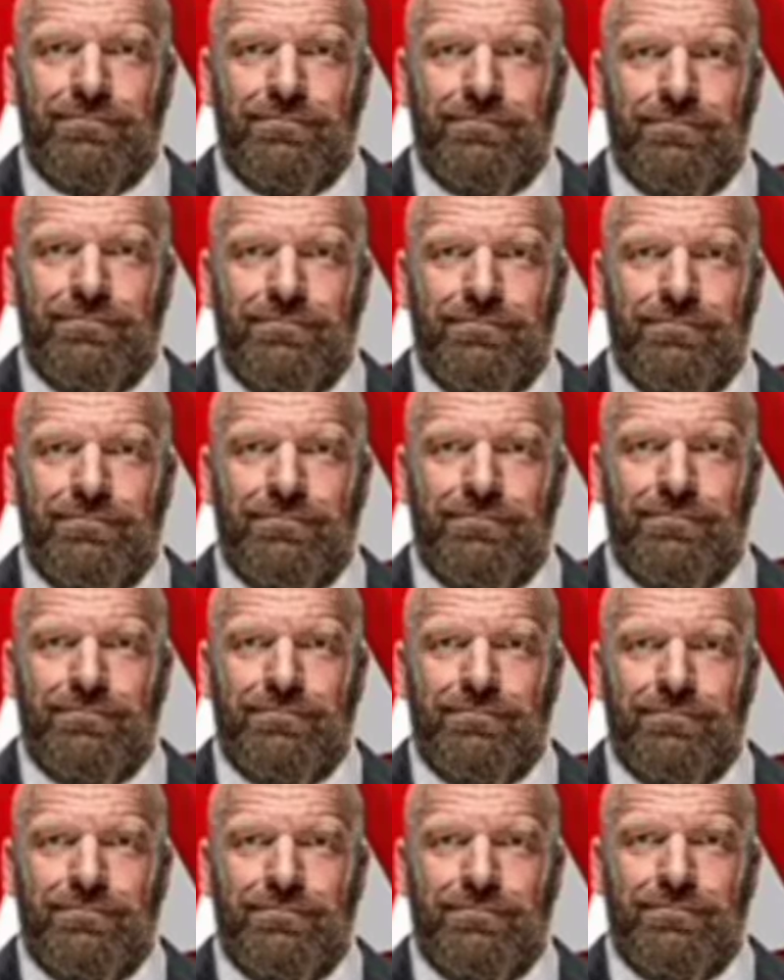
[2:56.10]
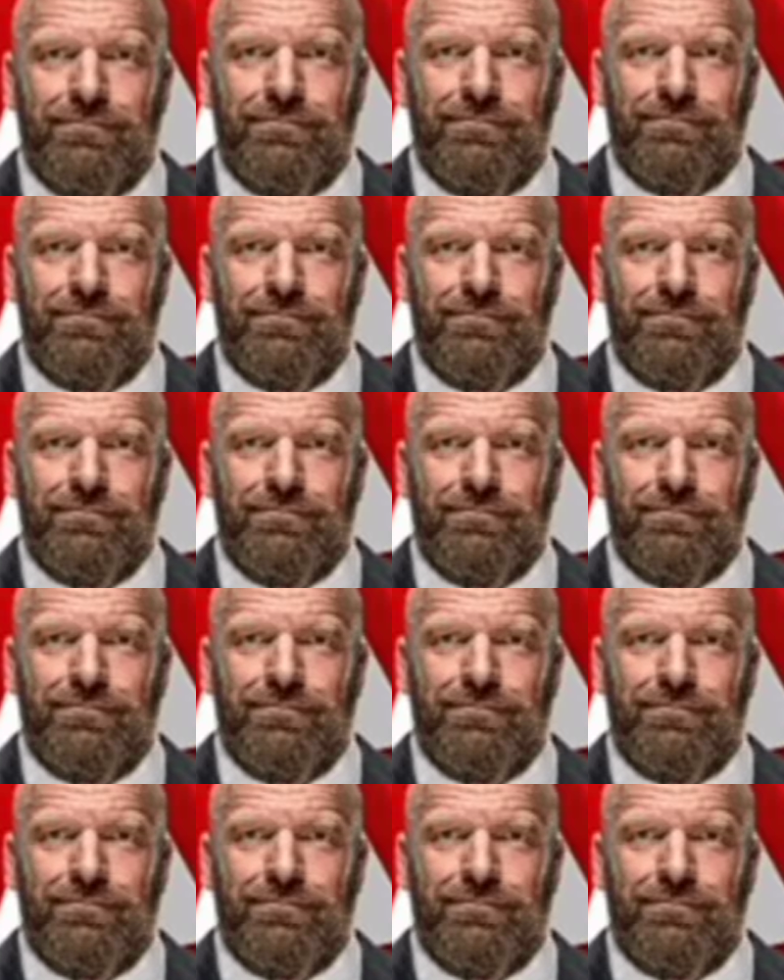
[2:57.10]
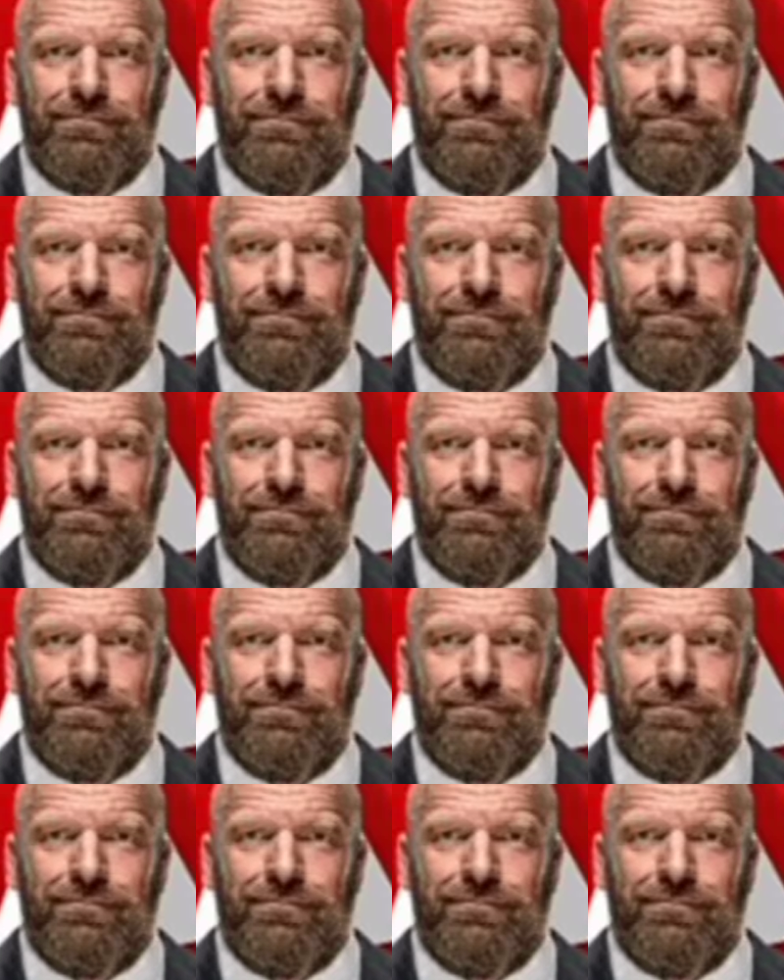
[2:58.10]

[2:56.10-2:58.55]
No one is speaking in this clip.